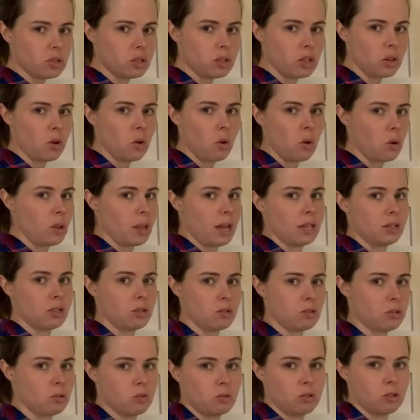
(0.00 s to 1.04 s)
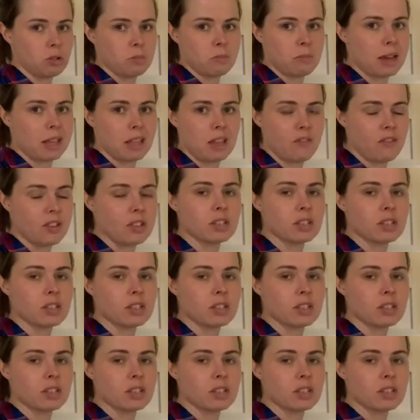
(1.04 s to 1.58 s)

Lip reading: they all add, it doesn't matter,